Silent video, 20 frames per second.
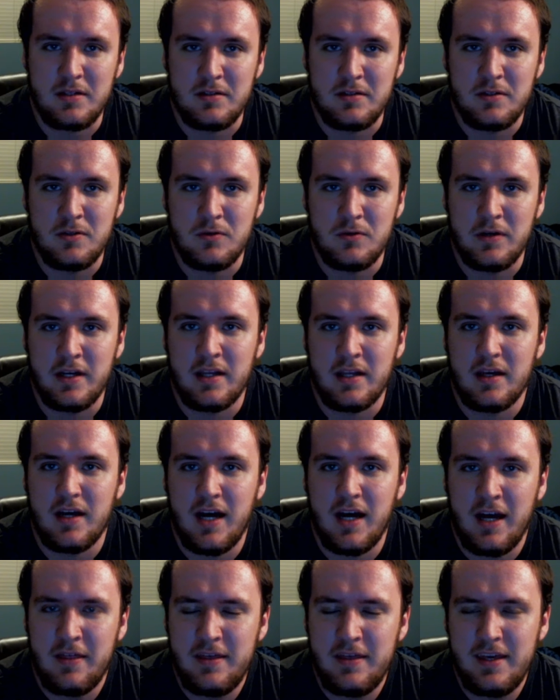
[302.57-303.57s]
new, and
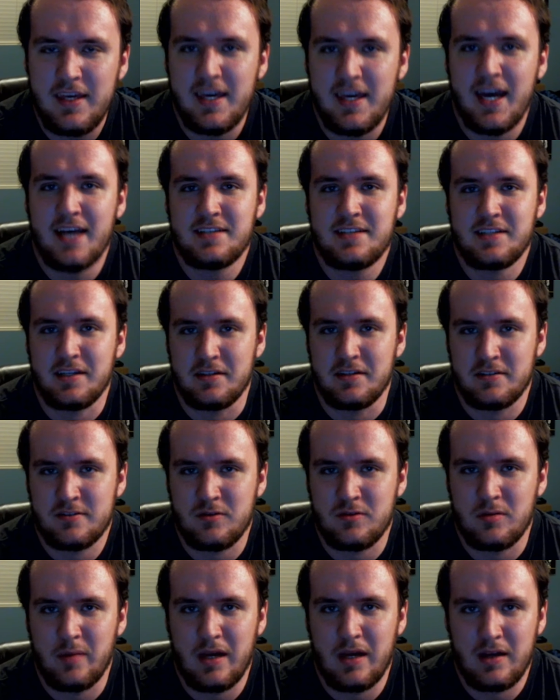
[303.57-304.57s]
I think he has to get a
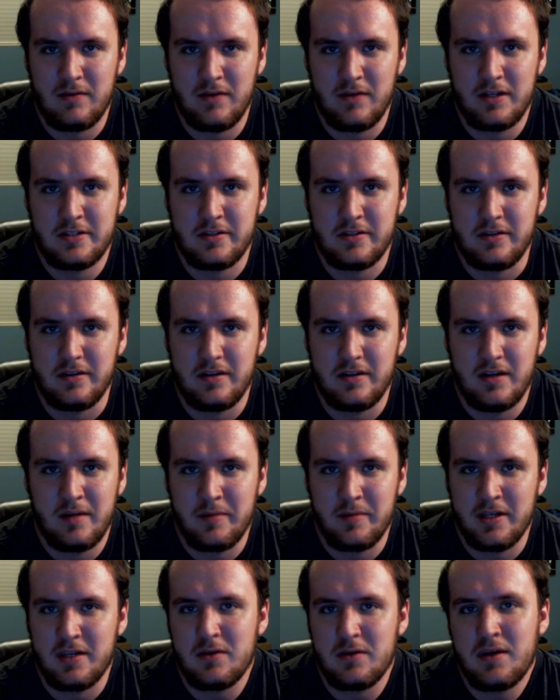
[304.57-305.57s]
sword back eventually. I
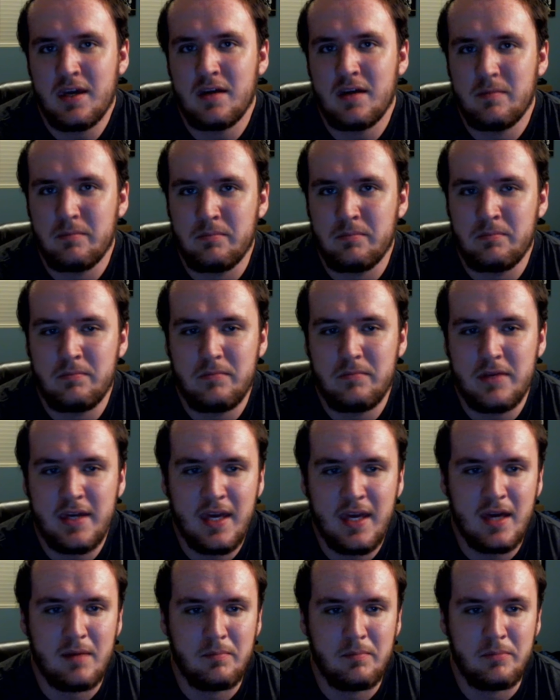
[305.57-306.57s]
mean, you
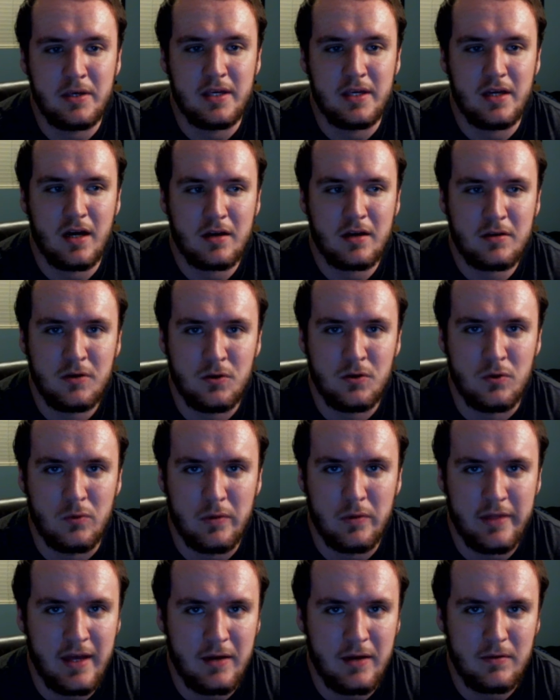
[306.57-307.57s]
can't beat Aku
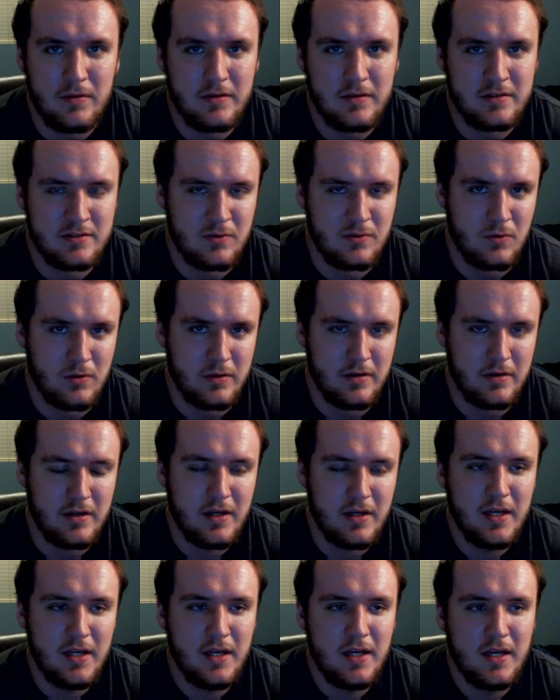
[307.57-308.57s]
without the sword.
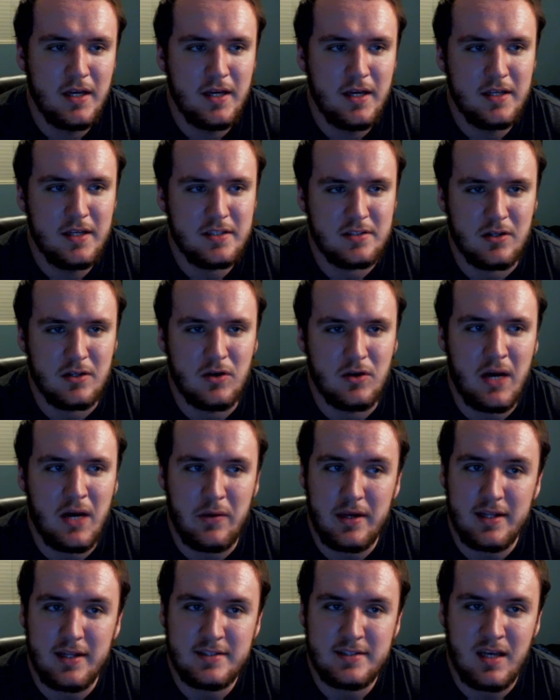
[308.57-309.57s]
So how
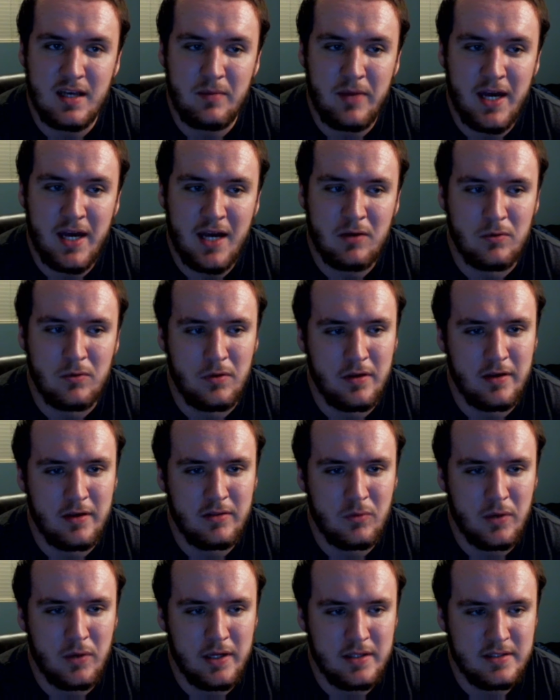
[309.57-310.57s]
he gets that back, we'll only have
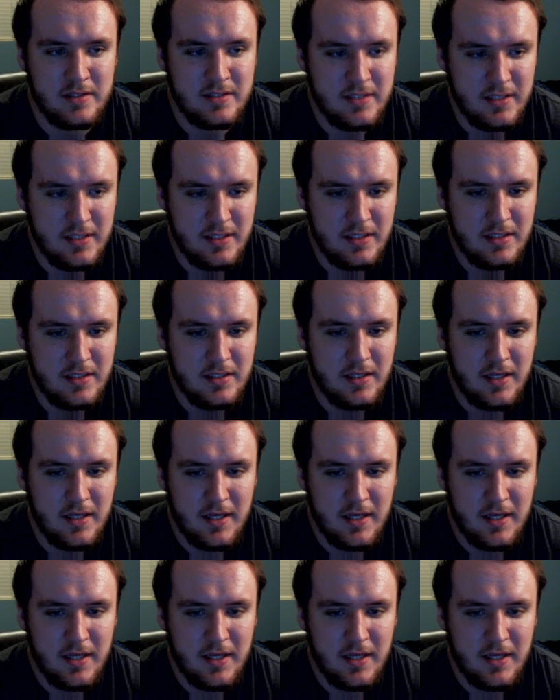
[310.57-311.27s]
to wait and see.